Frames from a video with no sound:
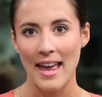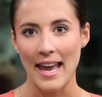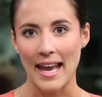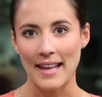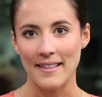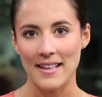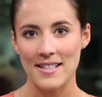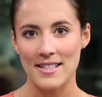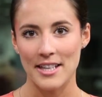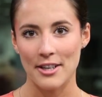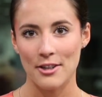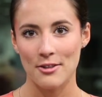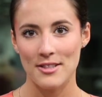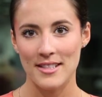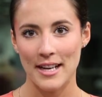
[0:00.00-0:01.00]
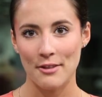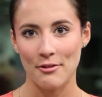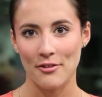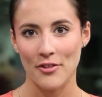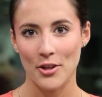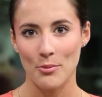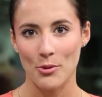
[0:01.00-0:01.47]
And the Ester Design
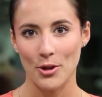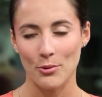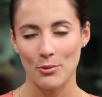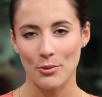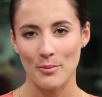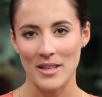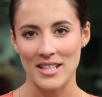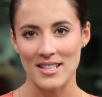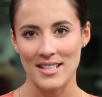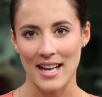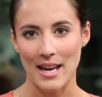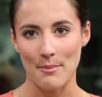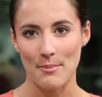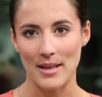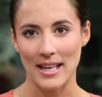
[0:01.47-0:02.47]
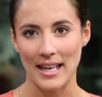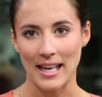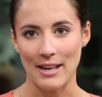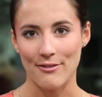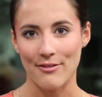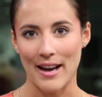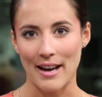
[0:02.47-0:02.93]
Review Board will meet tonight beginning
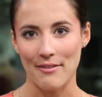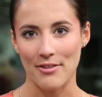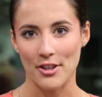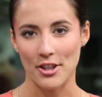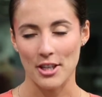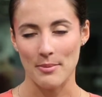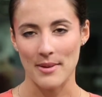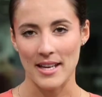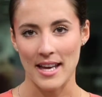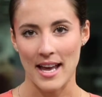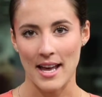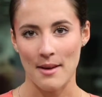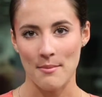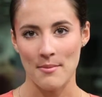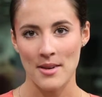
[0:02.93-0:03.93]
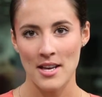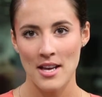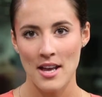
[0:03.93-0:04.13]
at 5:30 p.m.